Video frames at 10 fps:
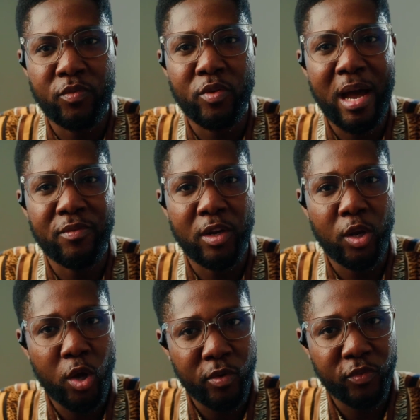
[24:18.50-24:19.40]
if you have a
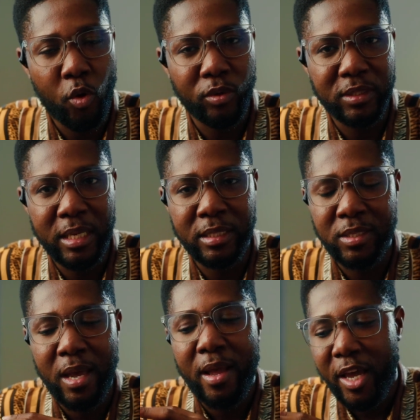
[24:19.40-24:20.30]
lot of
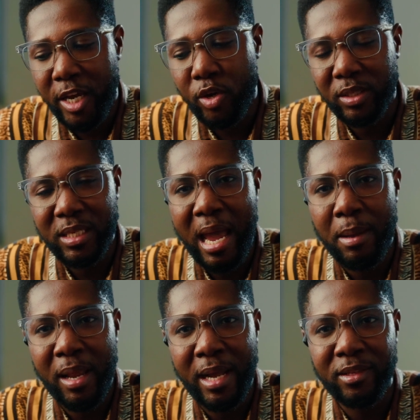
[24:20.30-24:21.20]
content in your
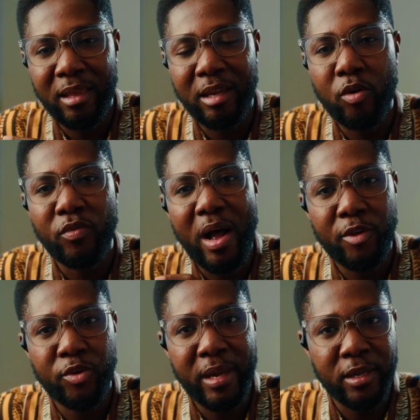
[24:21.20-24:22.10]
timeline, thinking of
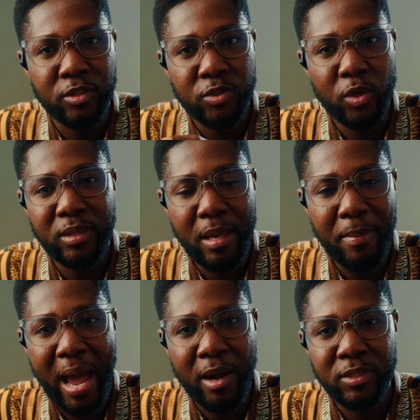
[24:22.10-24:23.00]
how you can sort
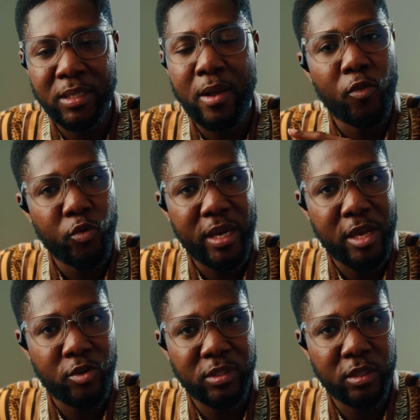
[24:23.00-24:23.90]
them out. You
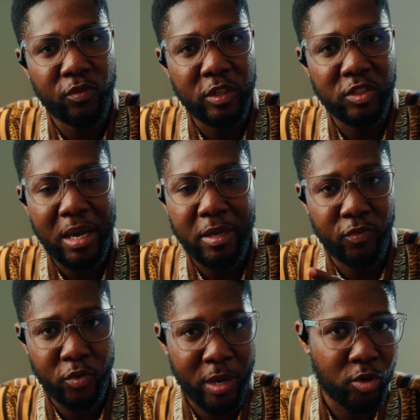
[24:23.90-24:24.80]
can use this feature.
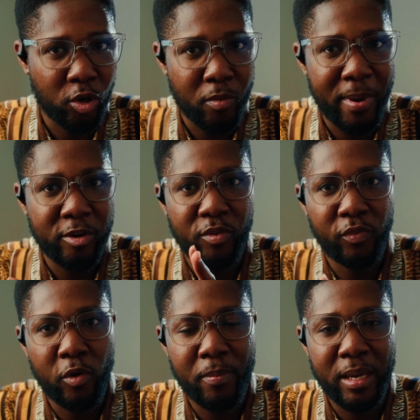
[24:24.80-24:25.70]
If you're a documentary
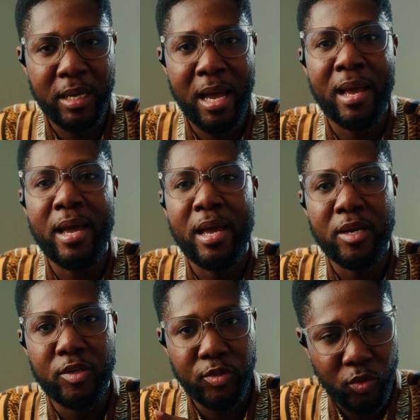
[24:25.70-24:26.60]
filmmaker,
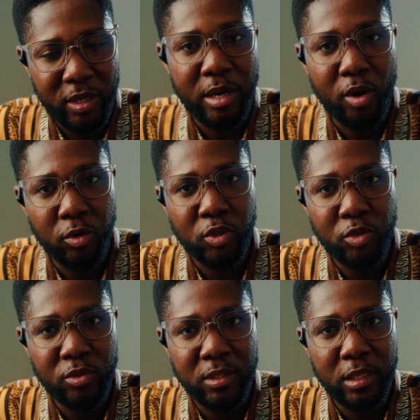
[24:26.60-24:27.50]
you can also
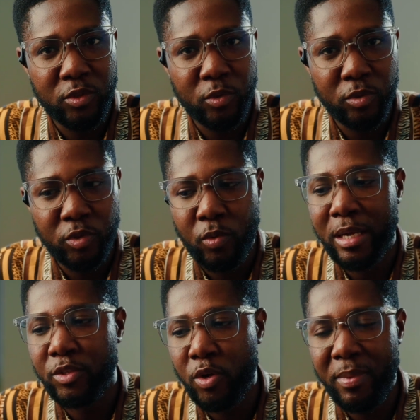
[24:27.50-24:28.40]
use this tool. So
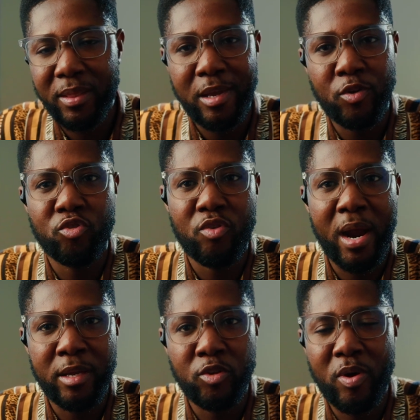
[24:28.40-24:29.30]
assuming that
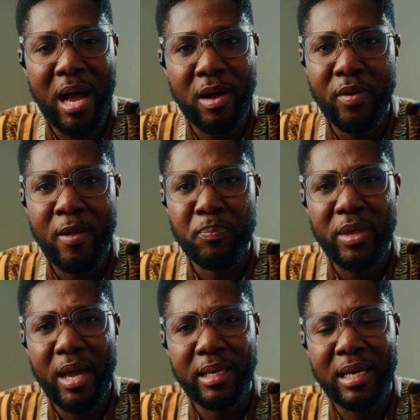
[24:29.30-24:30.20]
you have
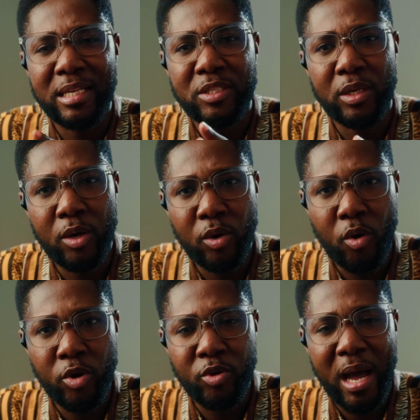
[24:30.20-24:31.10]
a
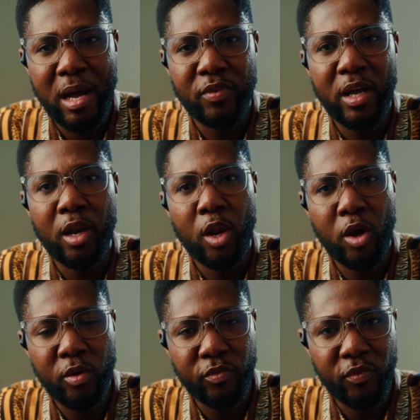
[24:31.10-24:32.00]
catalog or you have a
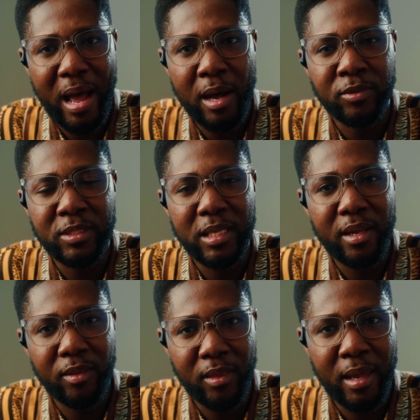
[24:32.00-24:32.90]
lot of files
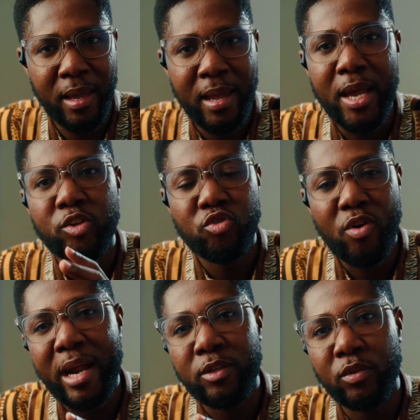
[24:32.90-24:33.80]
in there,
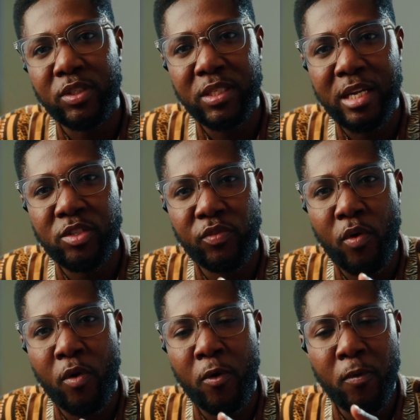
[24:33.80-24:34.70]
trying to search
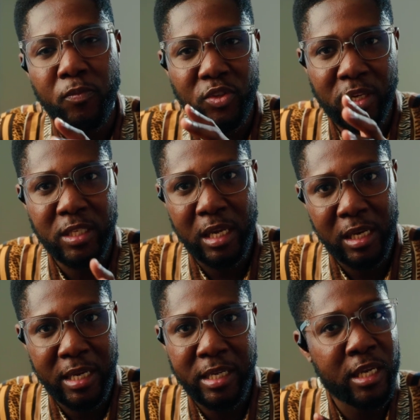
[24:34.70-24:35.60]
for just a
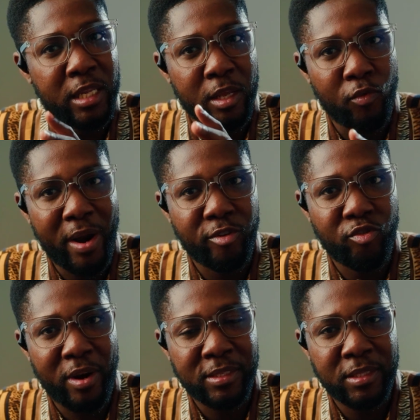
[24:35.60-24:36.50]
lady in a red
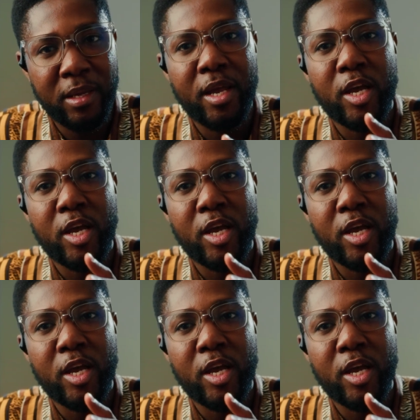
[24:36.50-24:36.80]
dress,